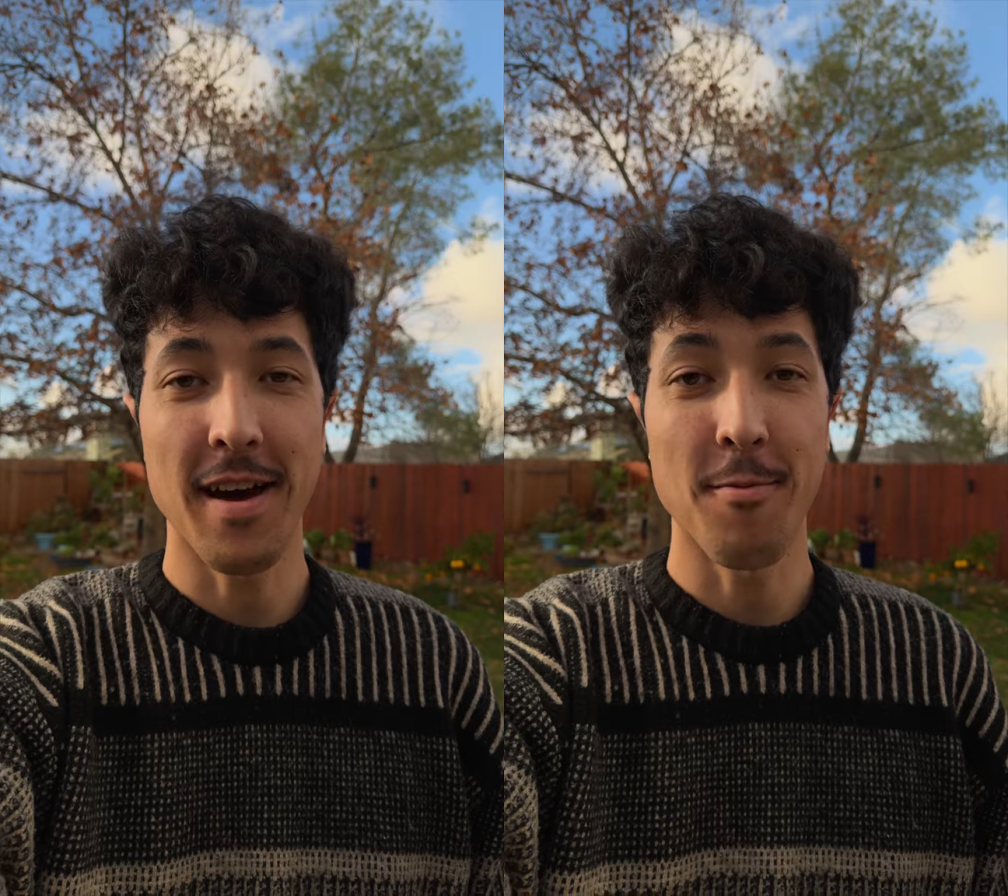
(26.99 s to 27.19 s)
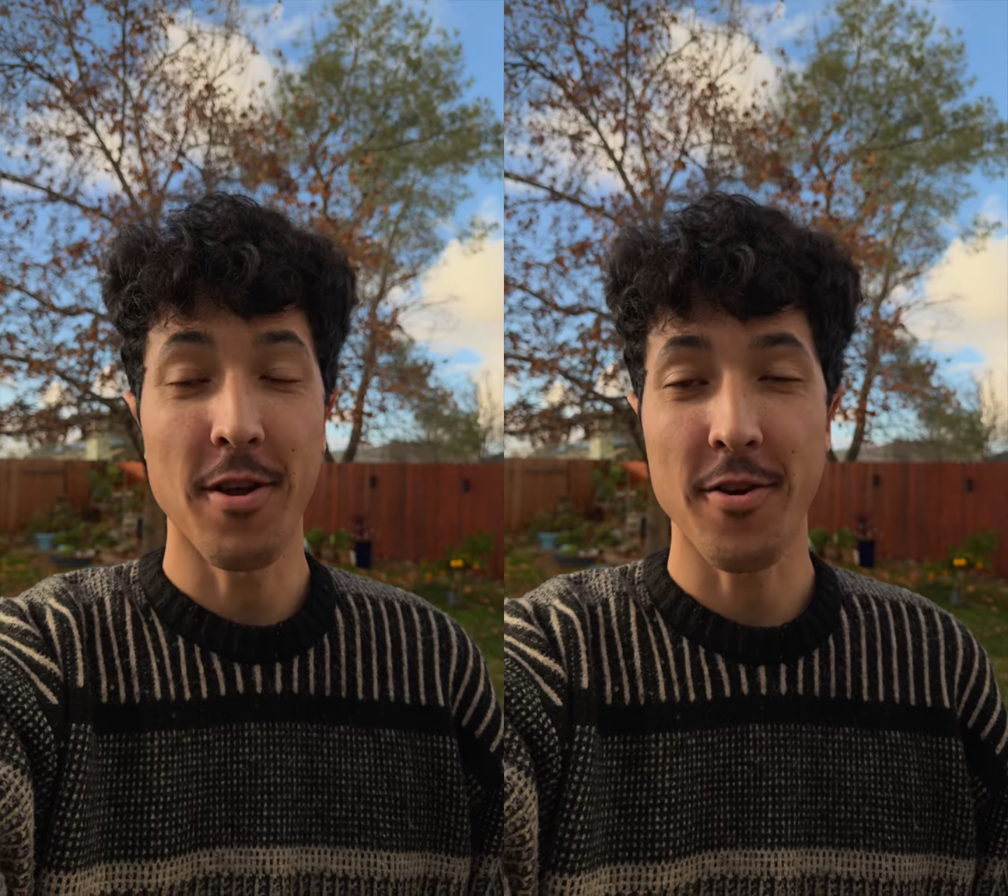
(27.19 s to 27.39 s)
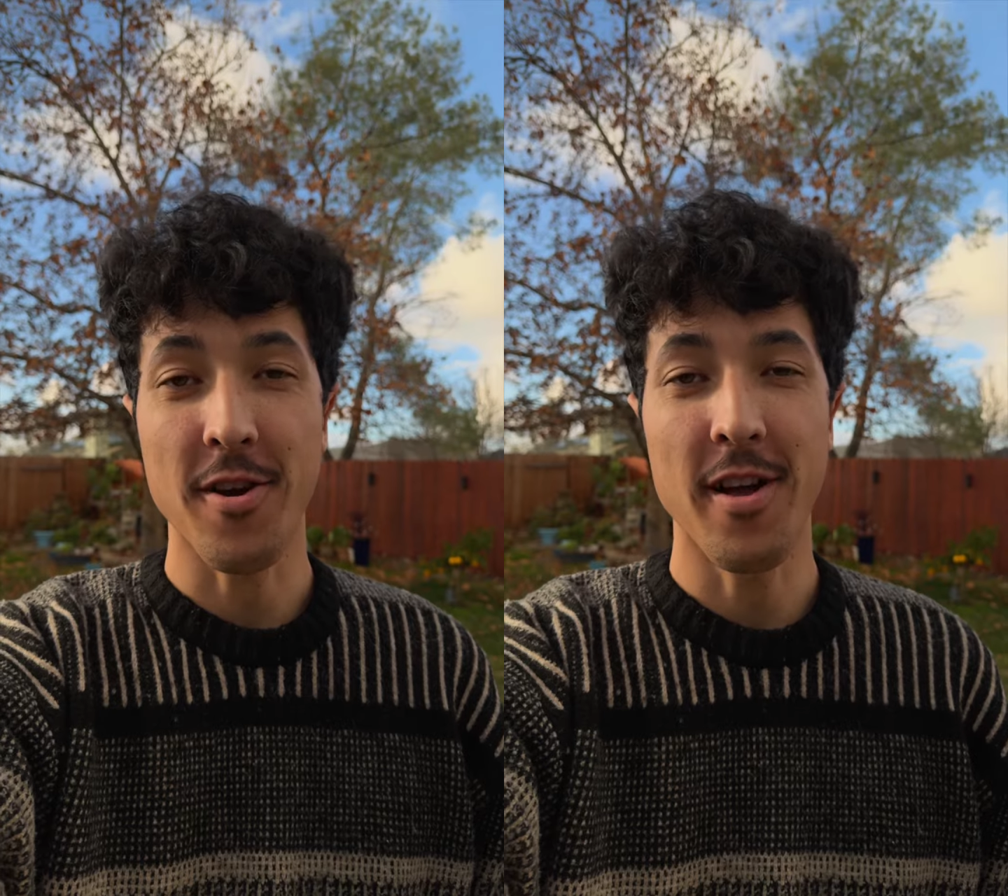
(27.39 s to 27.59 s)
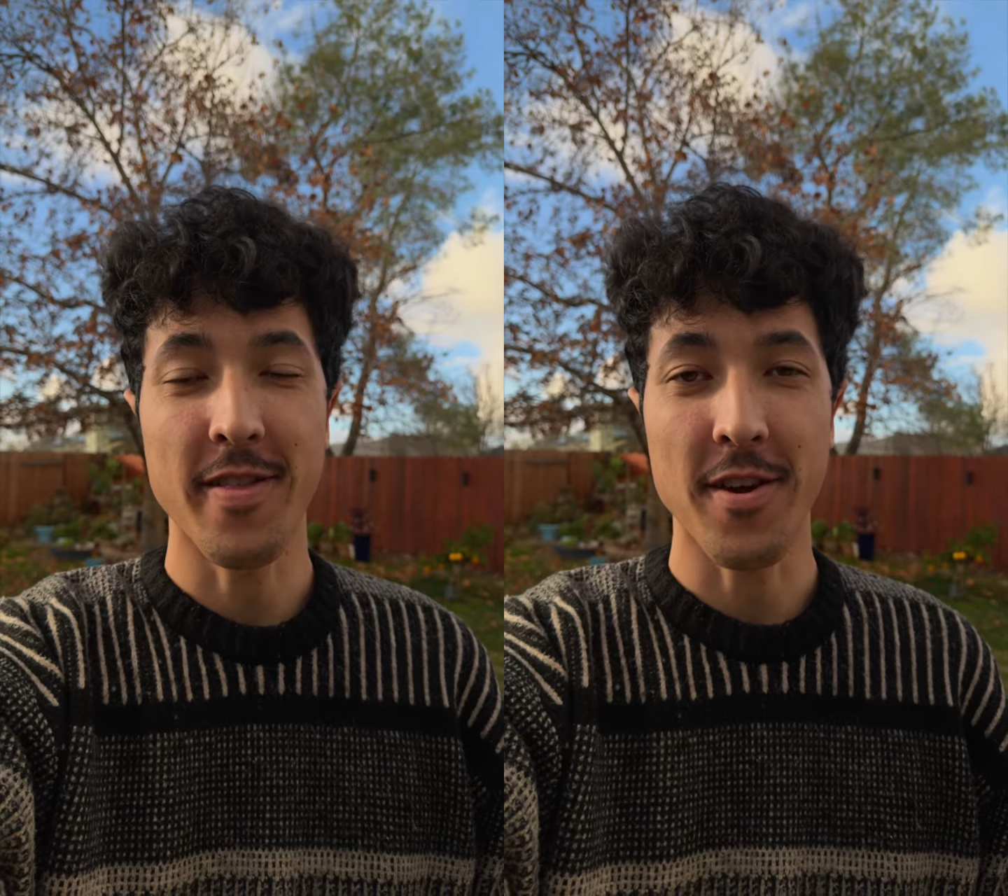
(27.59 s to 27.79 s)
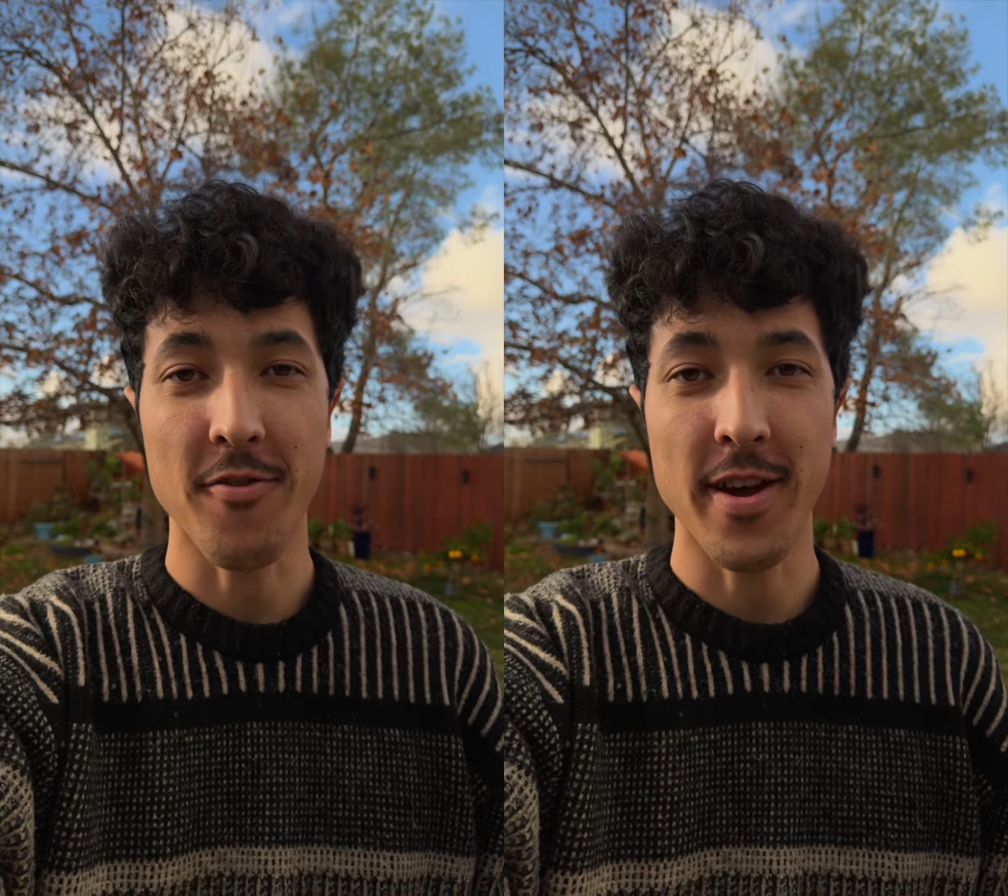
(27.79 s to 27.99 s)
I'm another
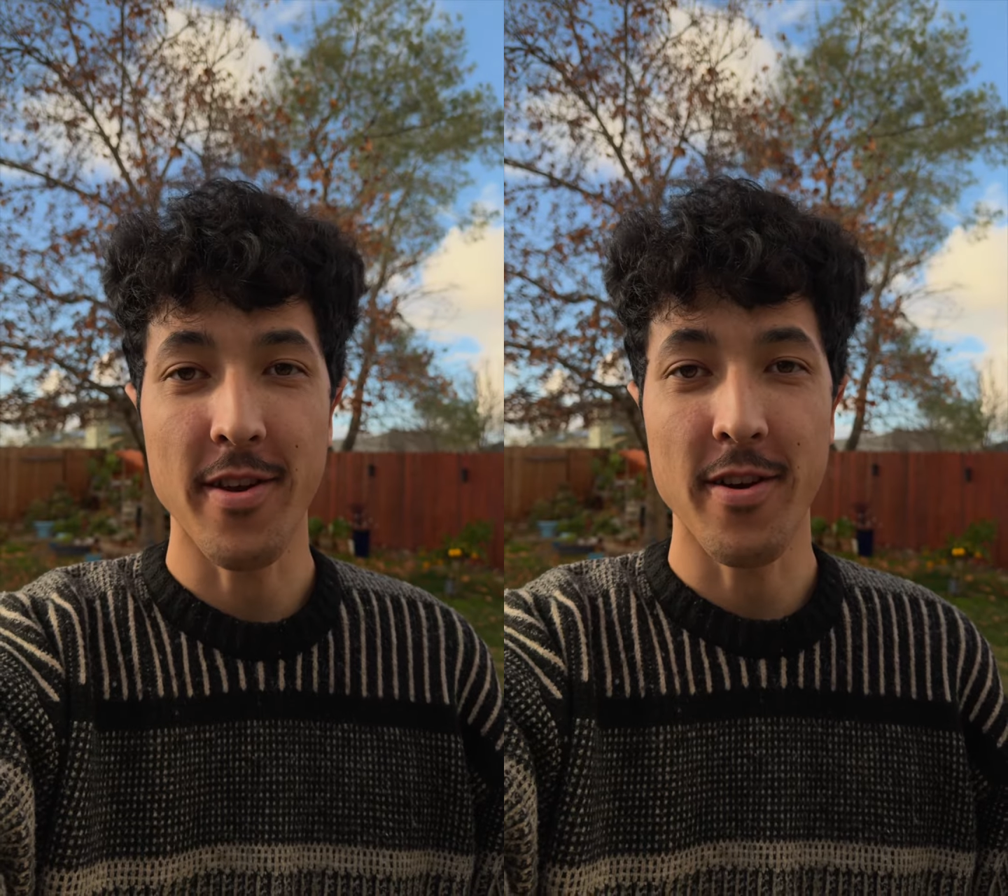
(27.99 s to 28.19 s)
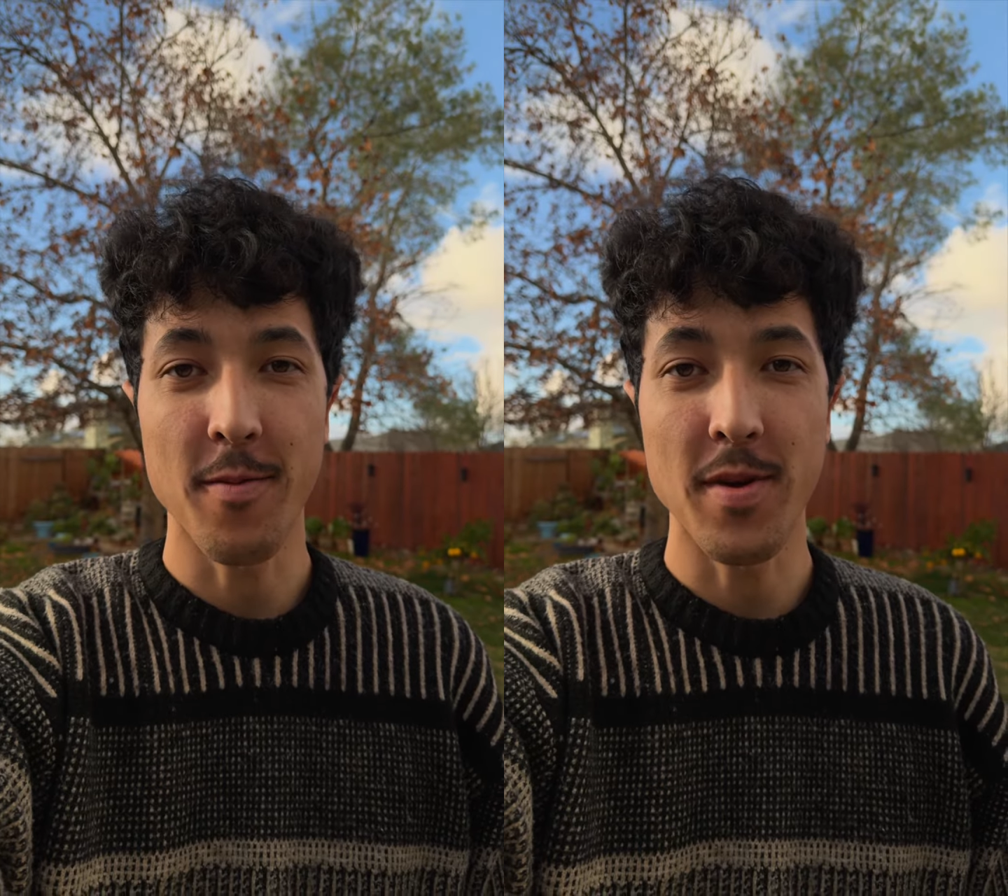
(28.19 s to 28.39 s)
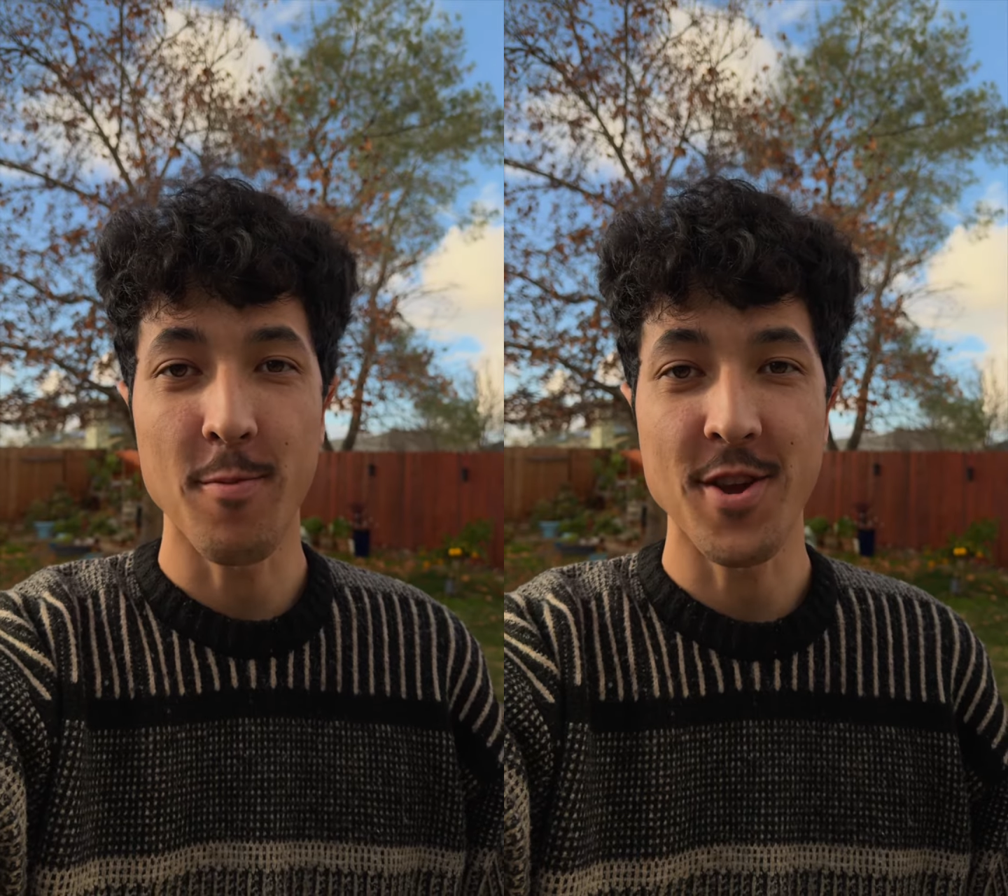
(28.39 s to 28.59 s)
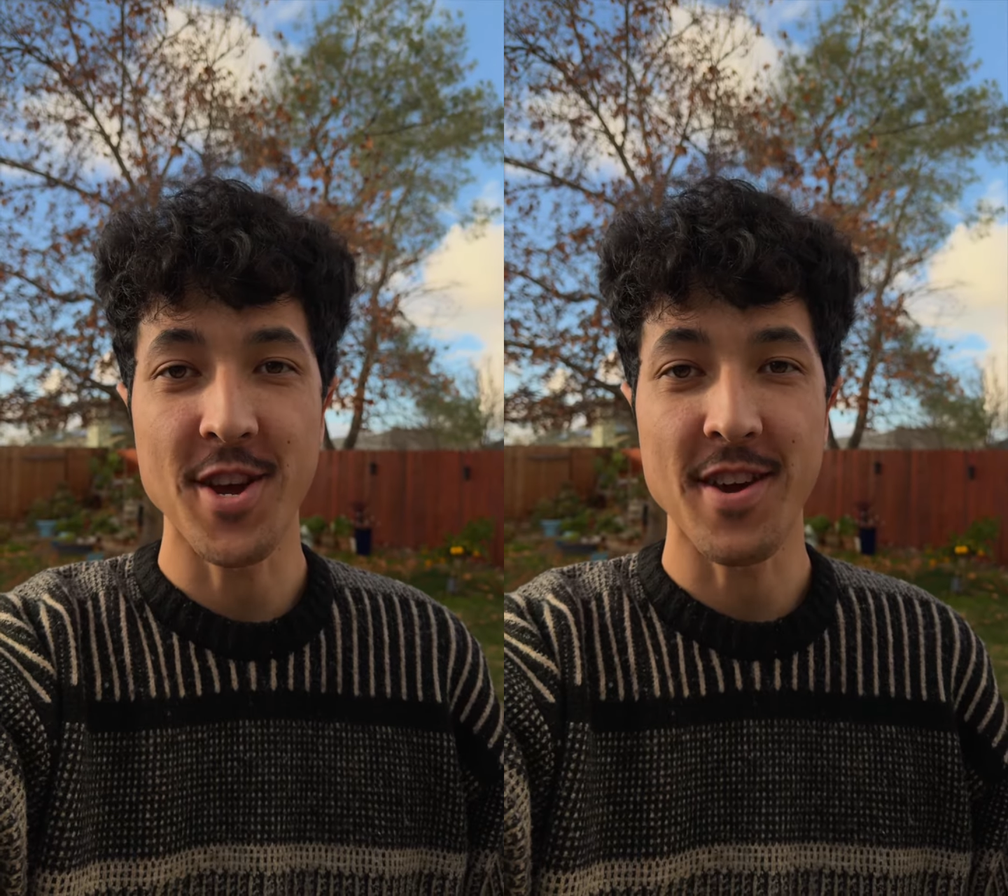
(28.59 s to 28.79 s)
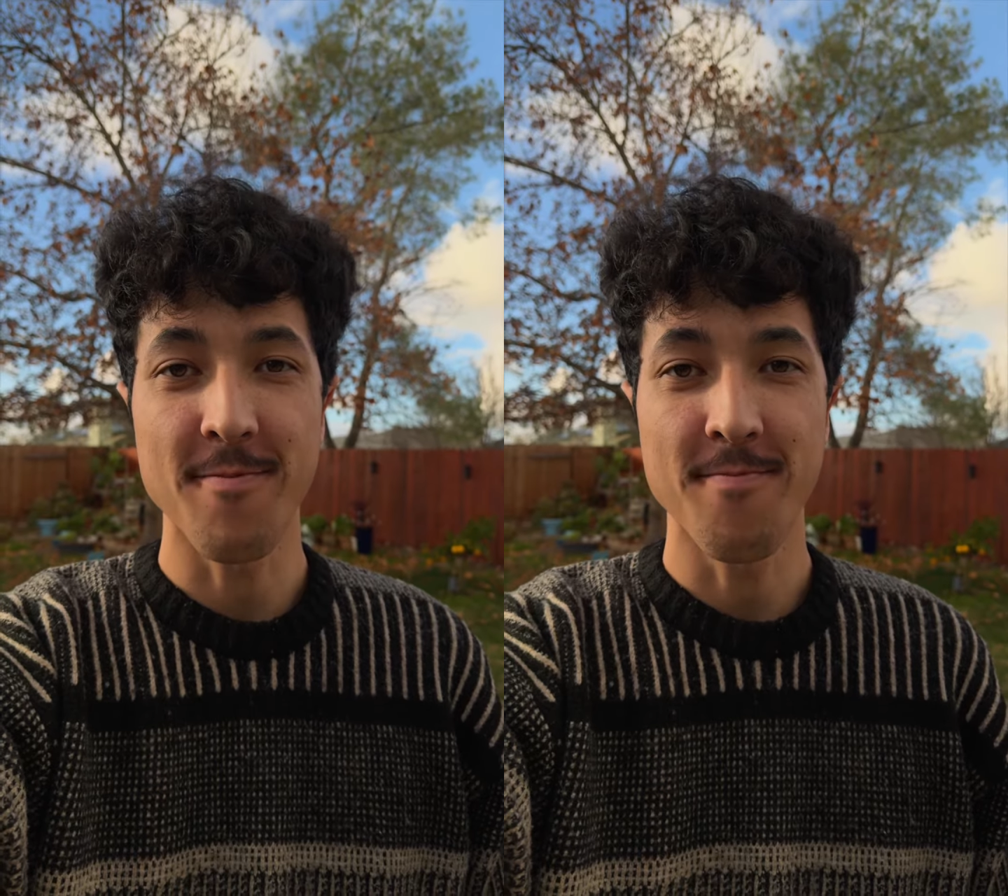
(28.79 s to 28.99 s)
content creator here at BBG.